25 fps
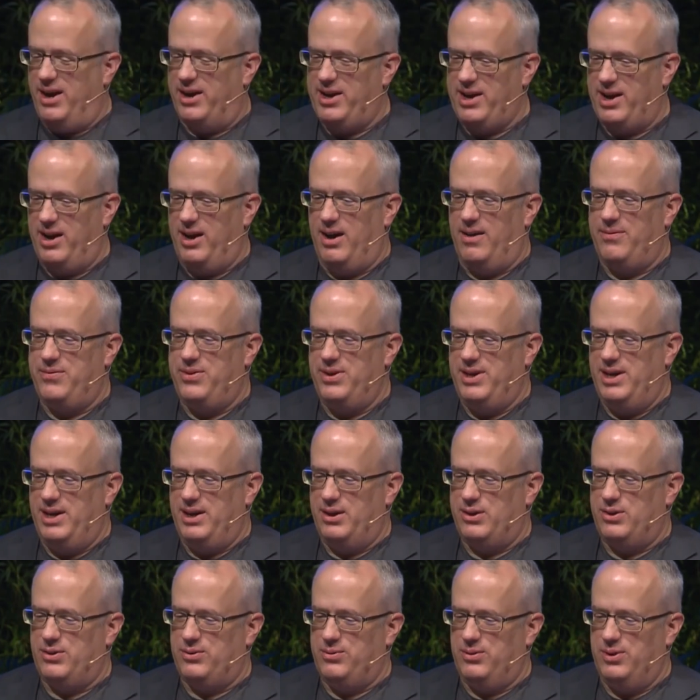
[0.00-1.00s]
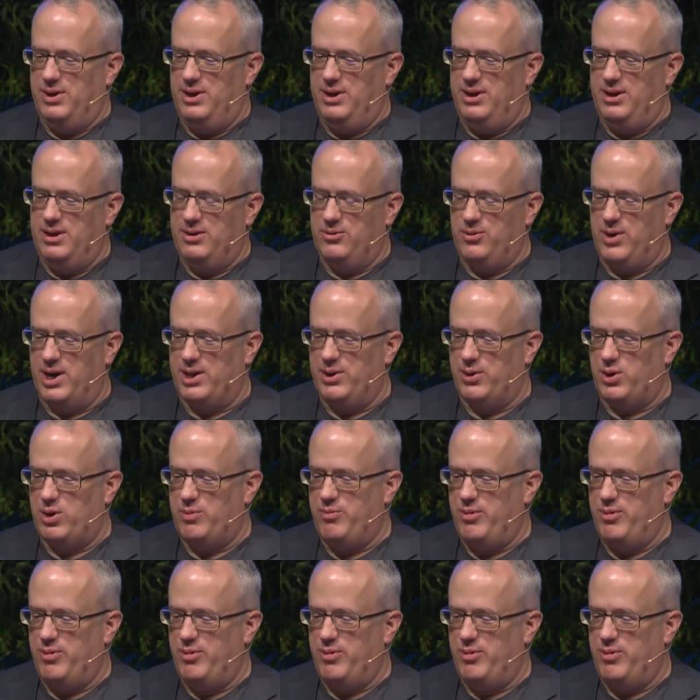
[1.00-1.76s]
cutting off the ES3 regular